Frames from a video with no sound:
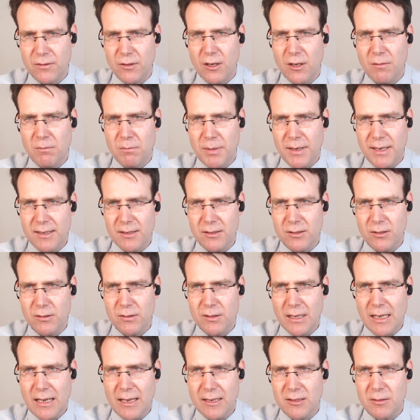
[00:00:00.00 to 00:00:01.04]
from
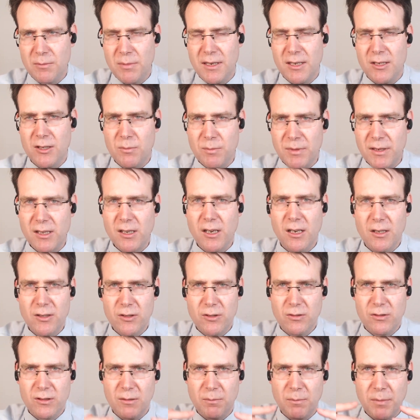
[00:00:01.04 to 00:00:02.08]
benzodiazepines
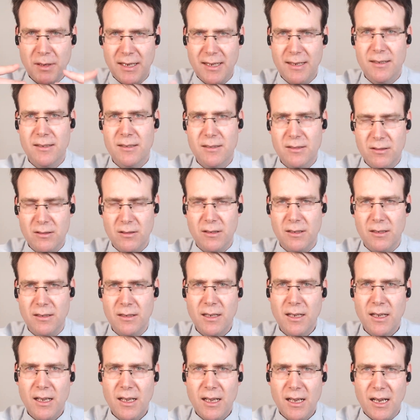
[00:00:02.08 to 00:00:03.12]
because you're dependent on
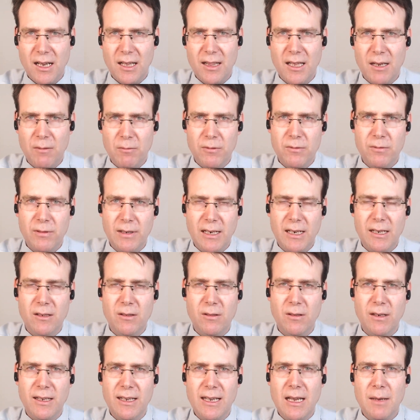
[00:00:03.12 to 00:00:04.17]
it. And that would really
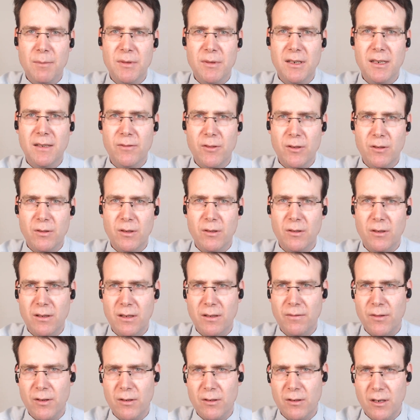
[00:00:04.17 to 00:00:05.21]
only happen if
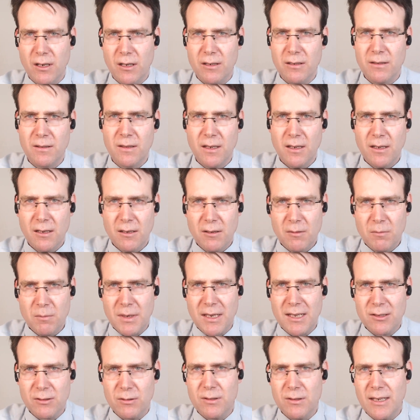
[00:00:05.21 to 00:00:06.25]
you're on
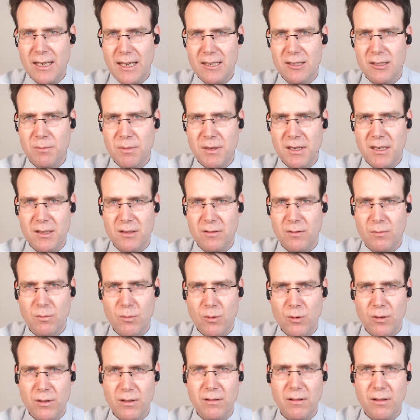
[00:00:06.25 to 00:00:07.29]
benzodiazepines for
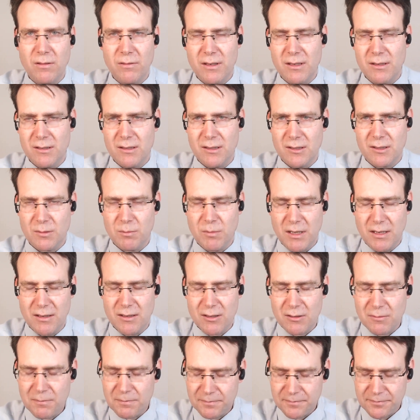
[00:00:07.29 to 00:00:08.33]
more than 3 to 6
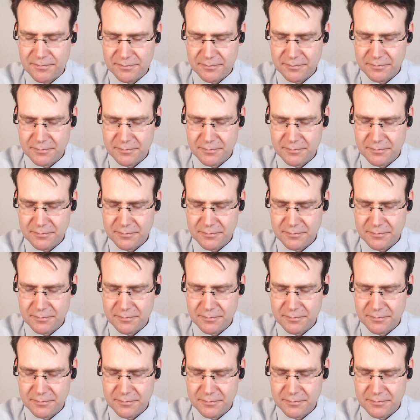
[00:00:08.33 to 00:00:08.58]
months.